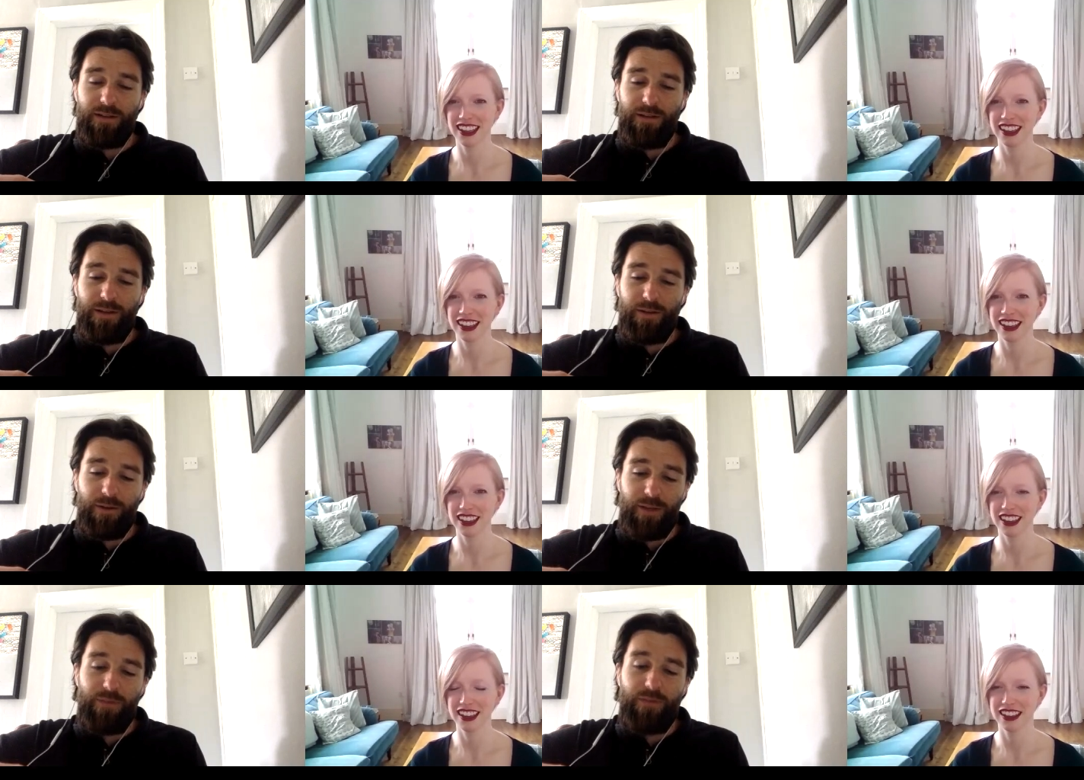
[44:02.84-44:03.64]
Speaker 1: you know, it
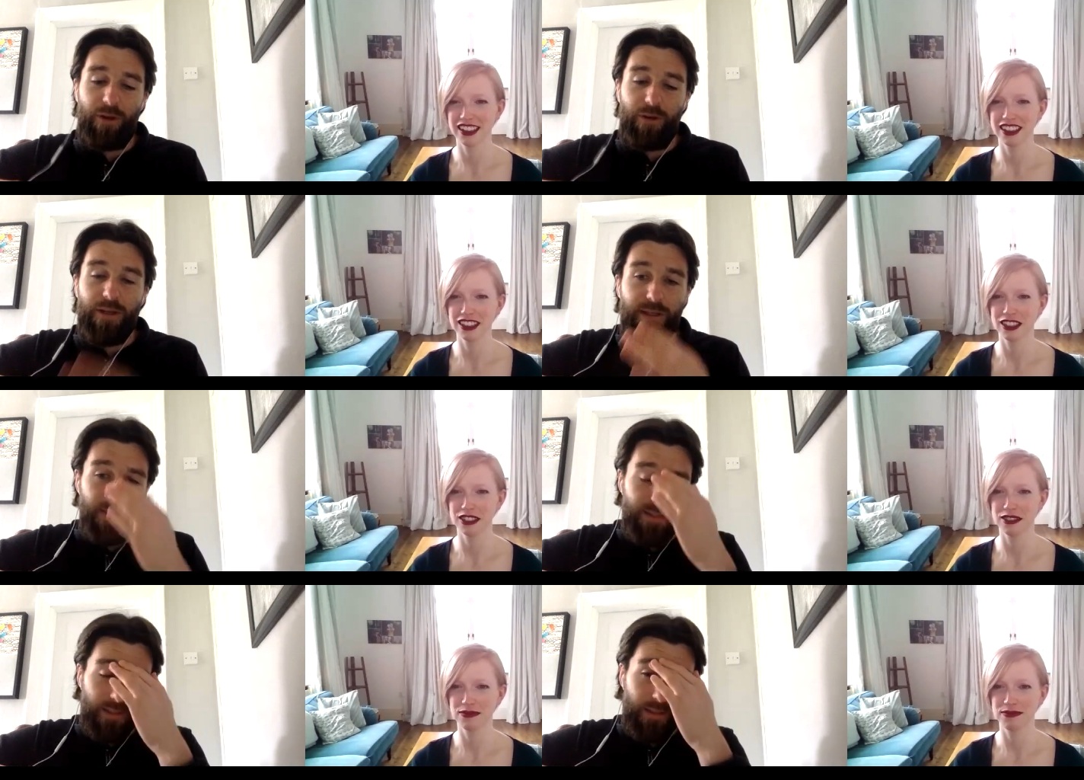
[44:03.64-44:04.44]
can be very easy
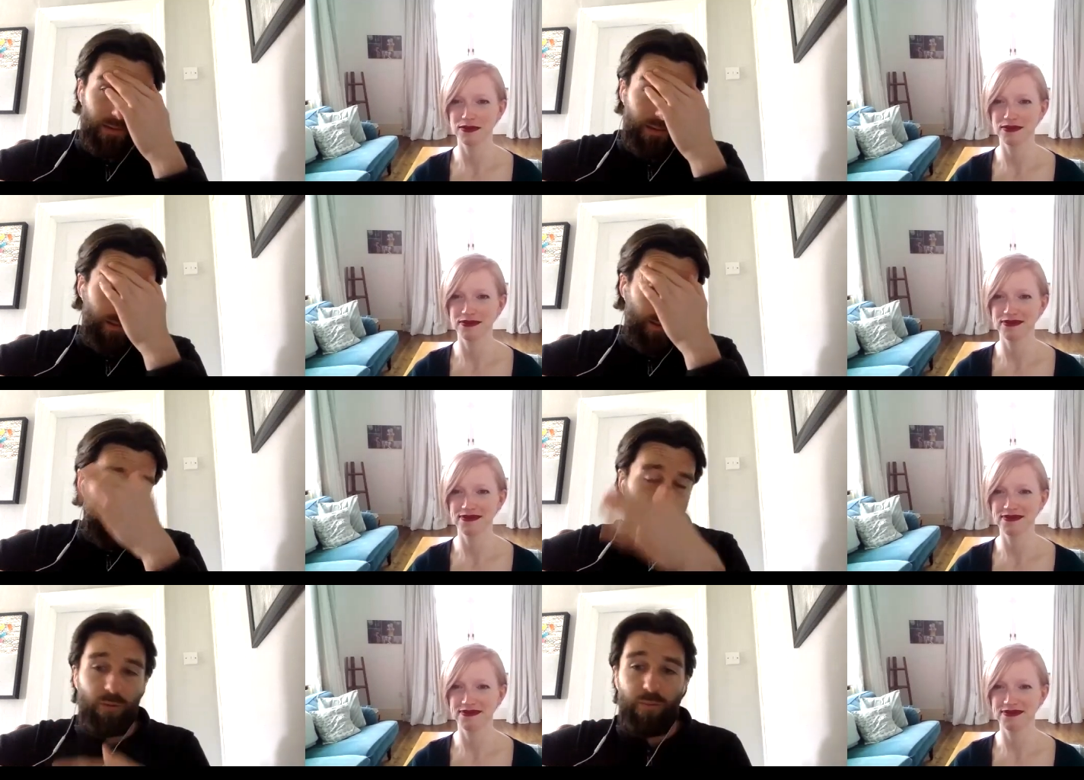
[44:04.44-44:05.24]
to, to, to
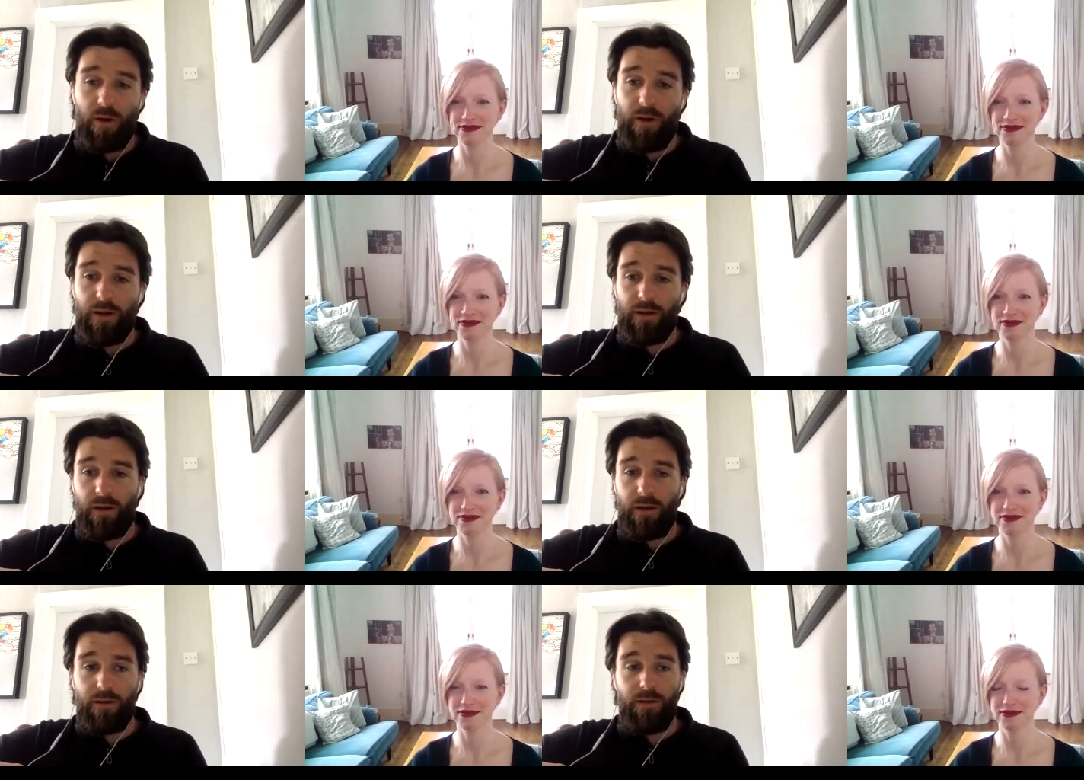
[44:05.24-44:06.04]
give up on it and
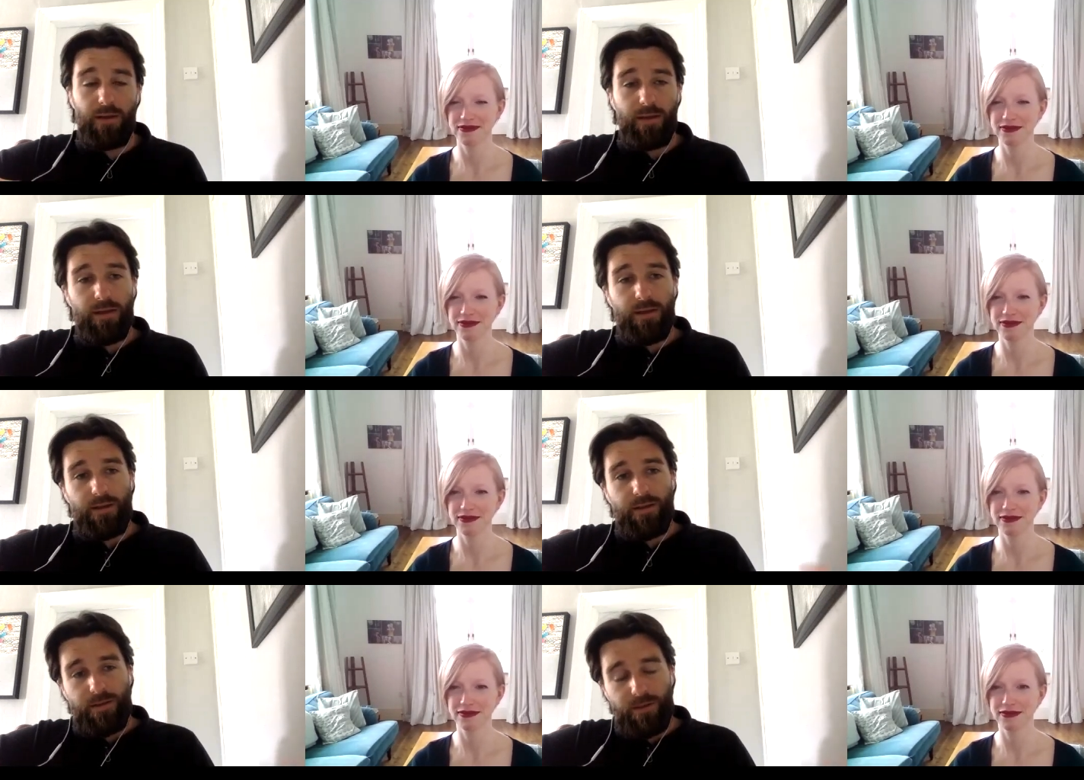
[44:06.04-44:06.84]
kind of,
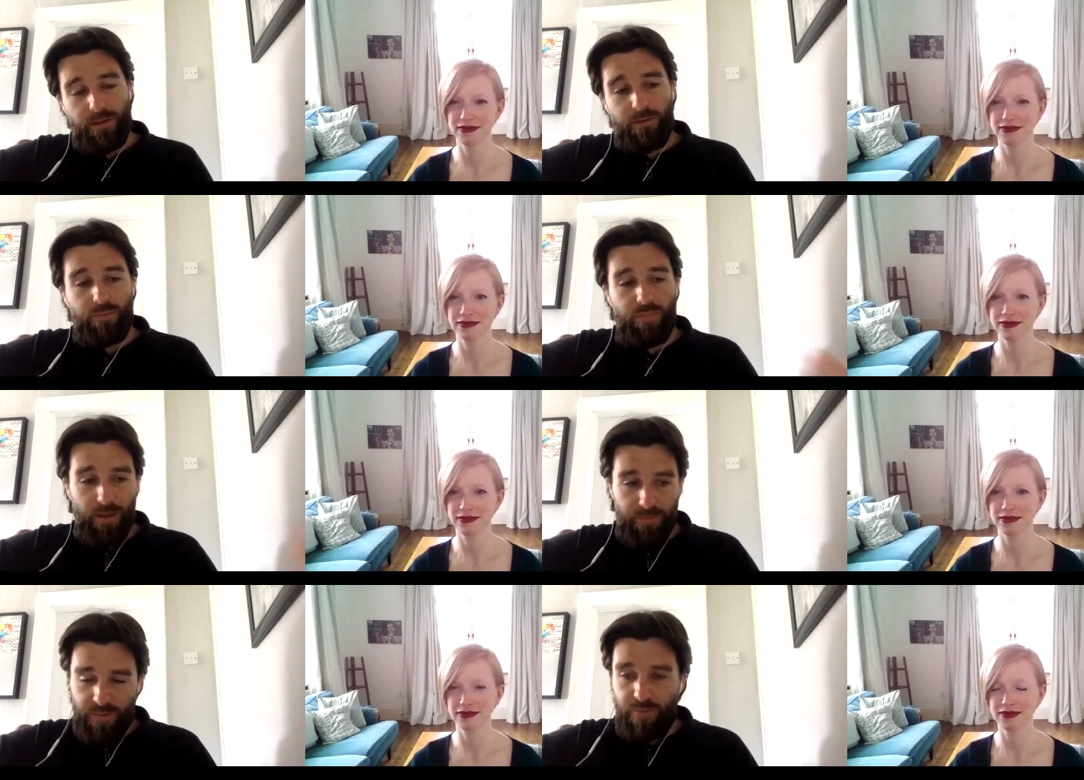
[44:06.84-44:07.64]
you know,
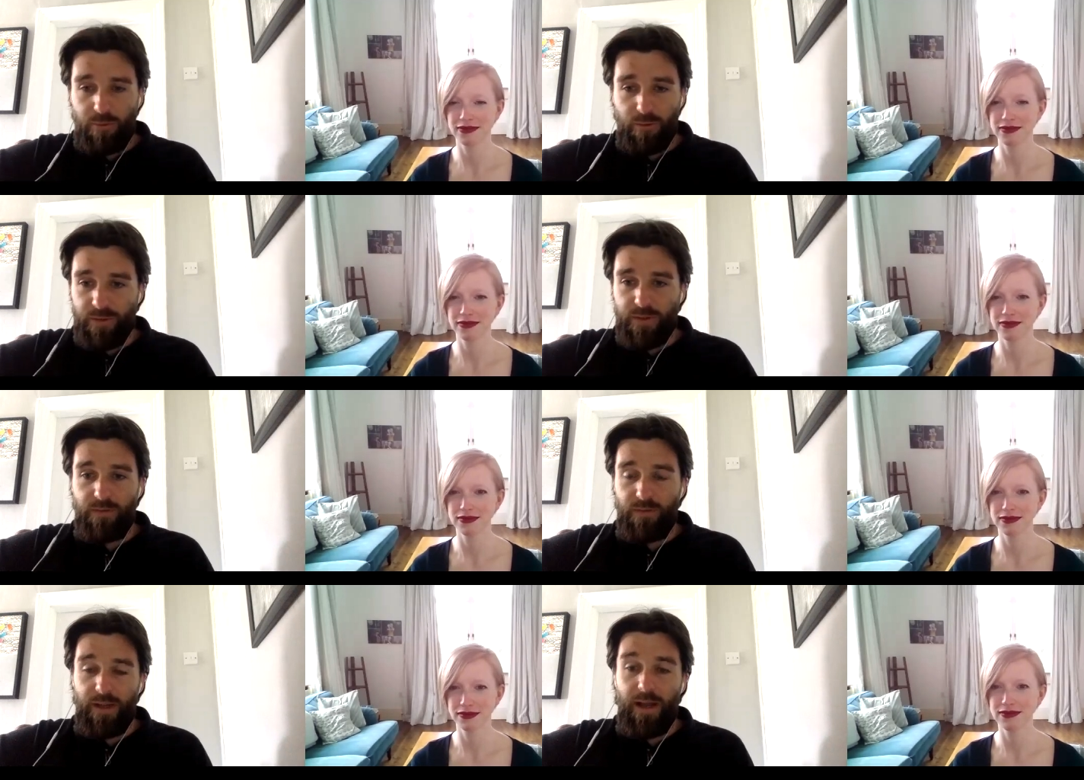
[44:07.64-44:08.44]
blame support, stuff
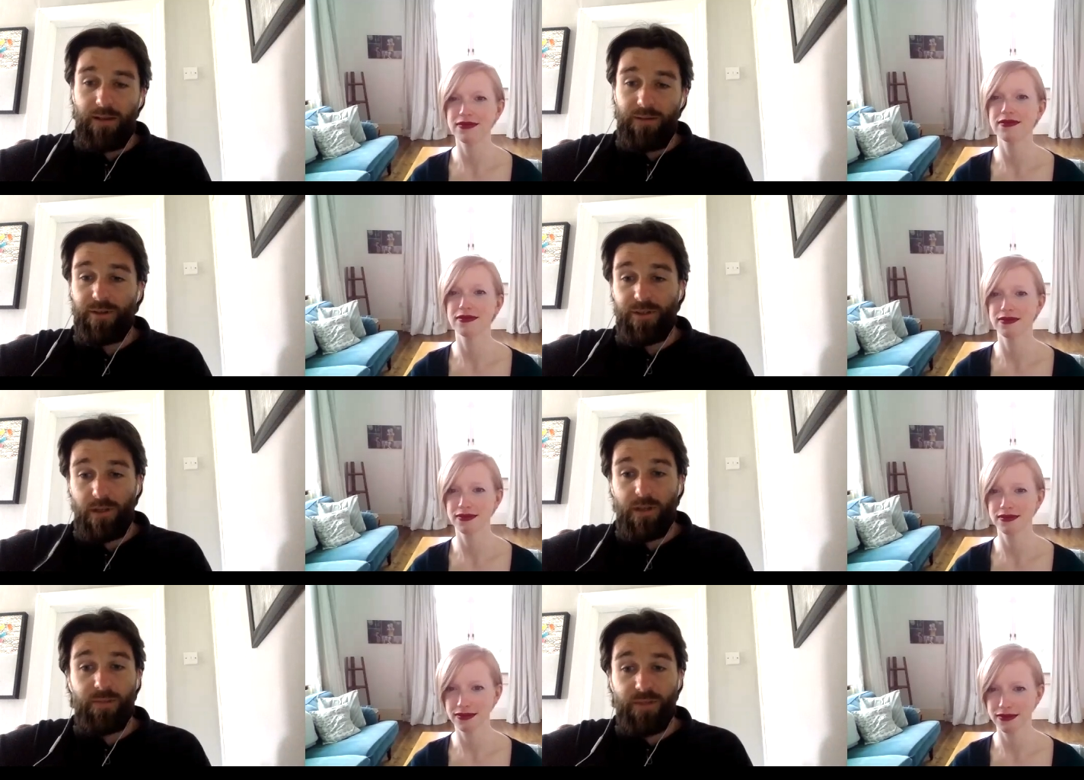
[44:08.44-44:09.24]
like that. And there's a
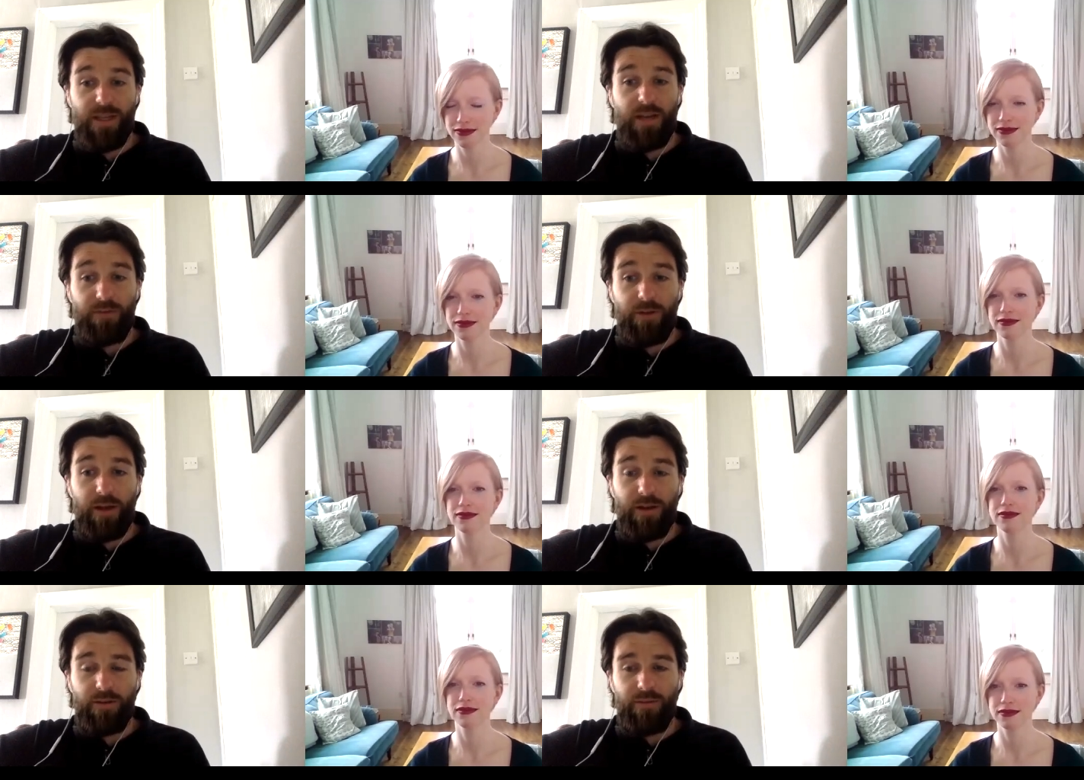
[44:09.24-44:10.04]
lot to be said for that.
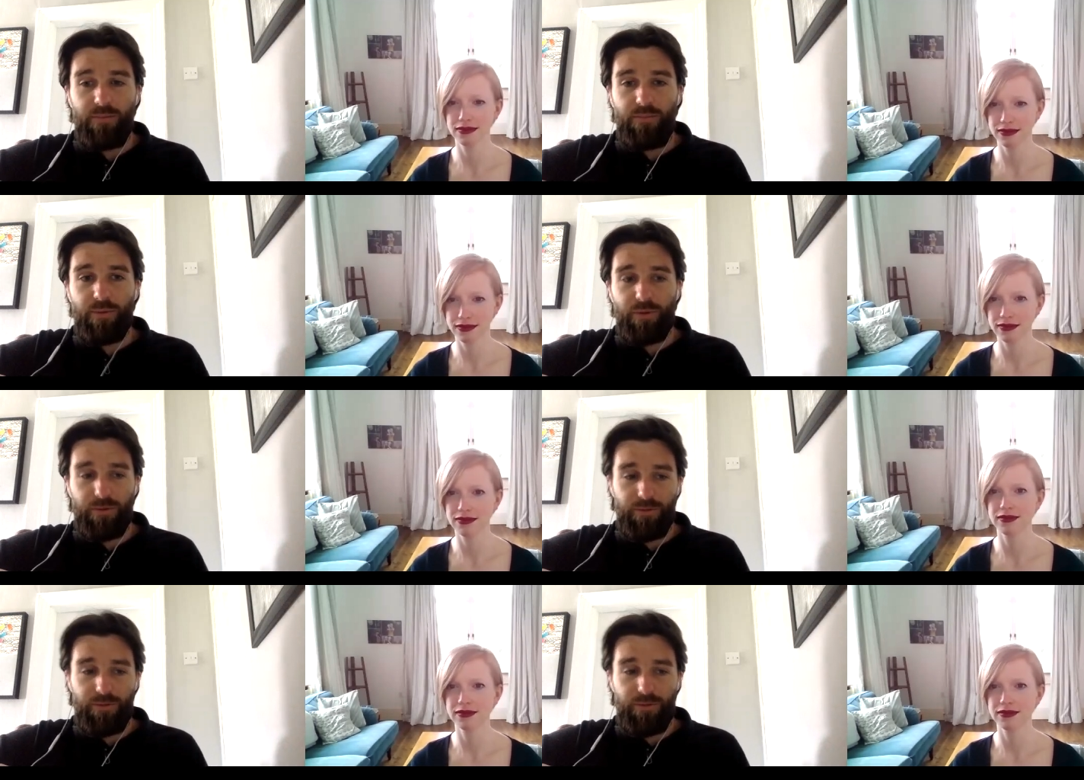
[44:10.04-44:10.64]
But